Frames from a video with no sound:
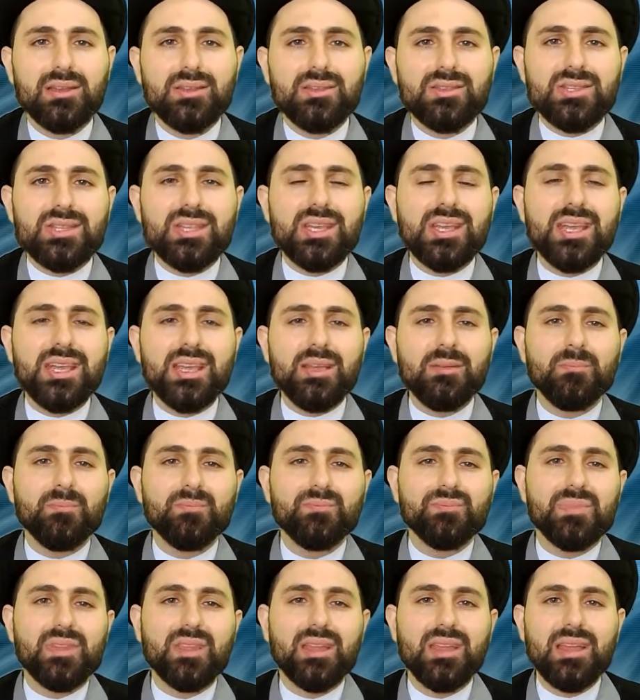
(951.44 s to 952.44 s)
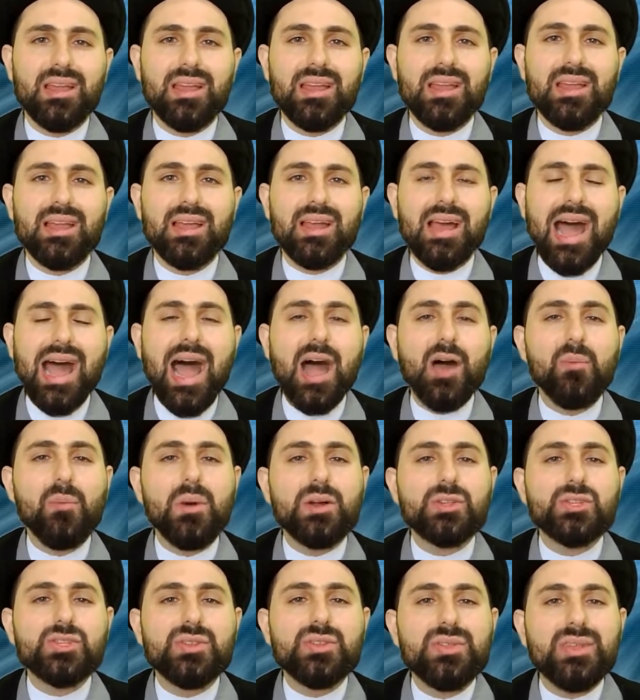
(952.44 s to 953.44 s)
See how
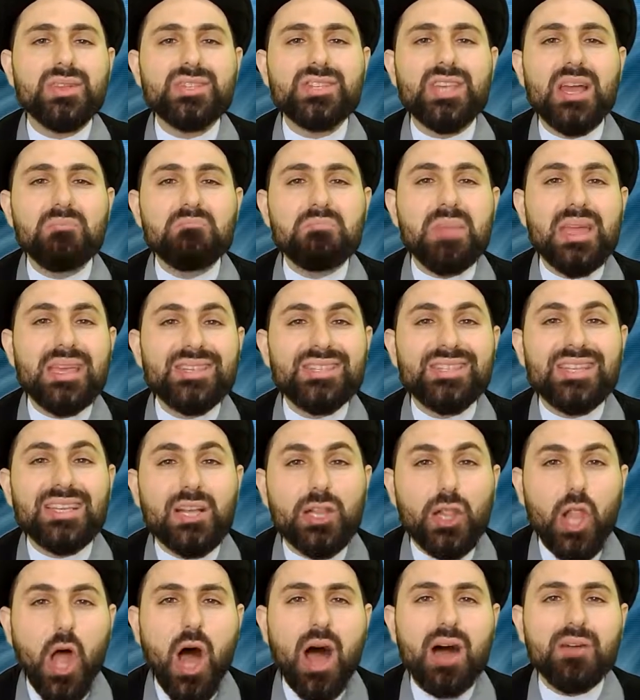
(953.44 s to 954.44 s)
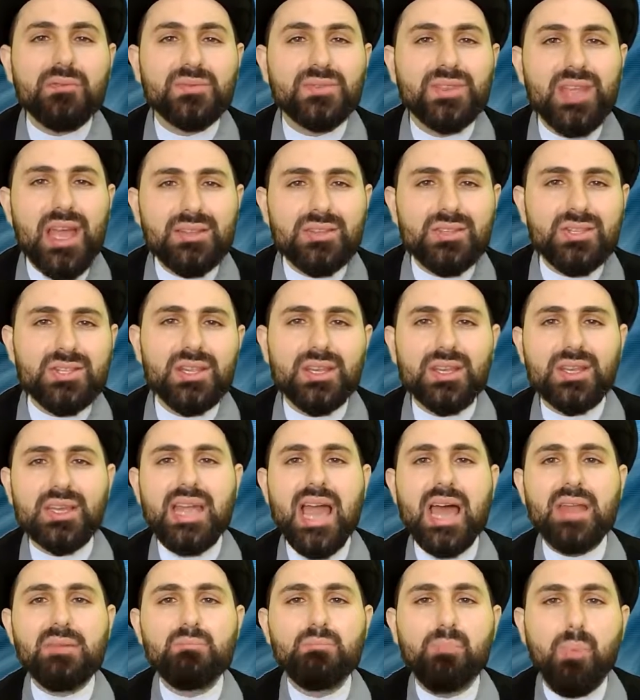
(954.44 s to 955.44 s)
much this amazing law of density
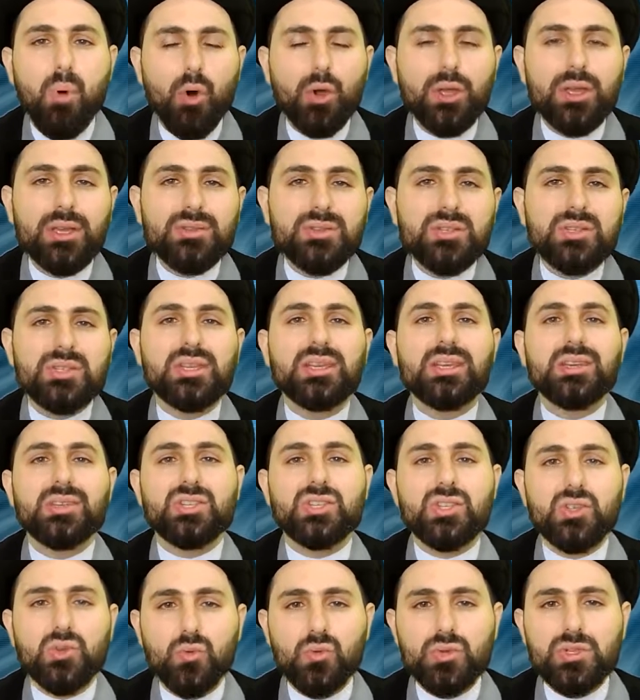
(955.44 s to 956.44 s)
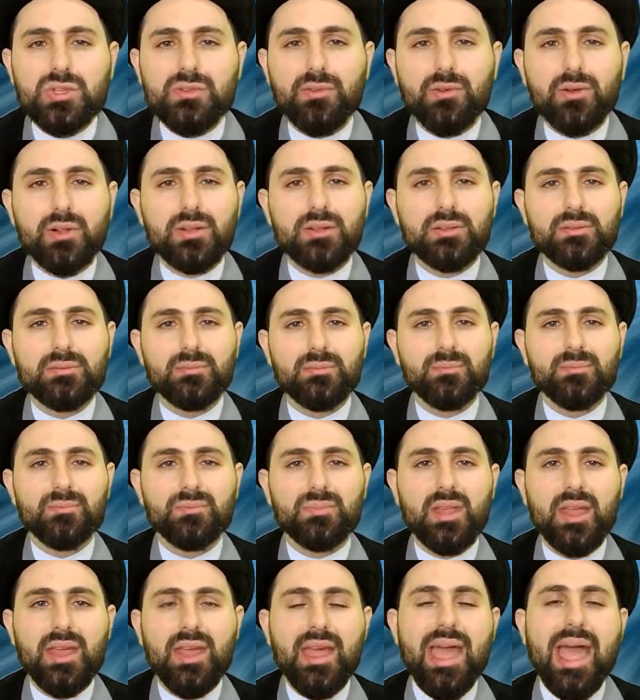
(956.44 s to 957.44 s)
and buoyancy is useful?
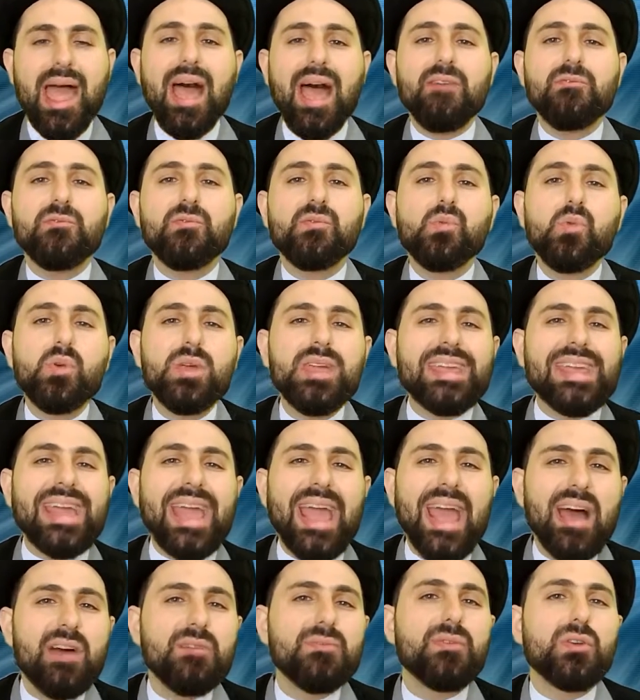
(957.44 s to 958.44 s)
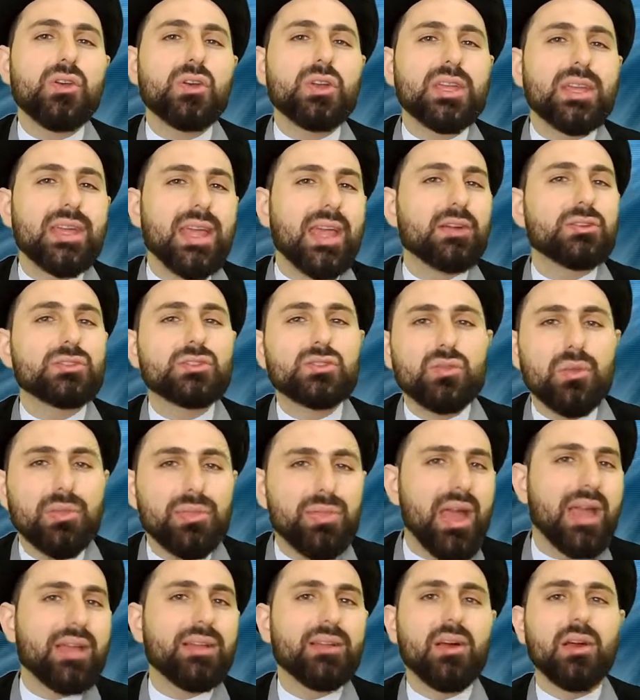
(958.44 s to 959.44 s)
Have we ever cared to
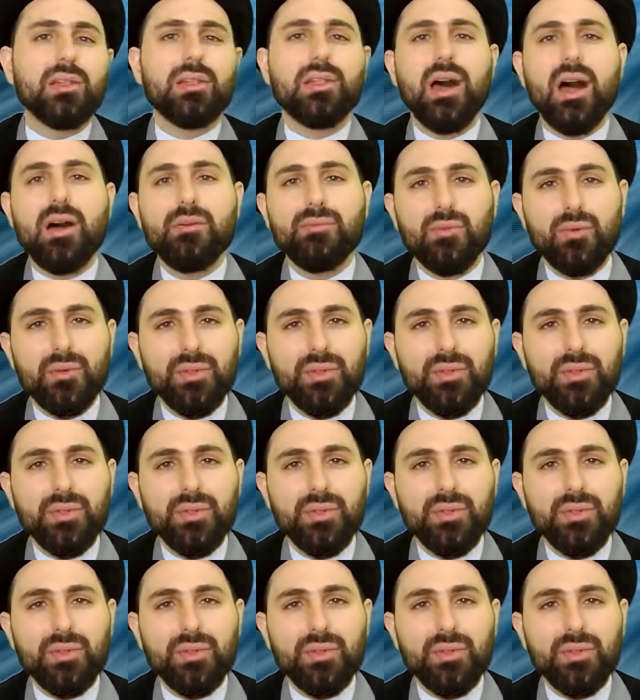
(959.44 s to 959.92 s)
thank Allah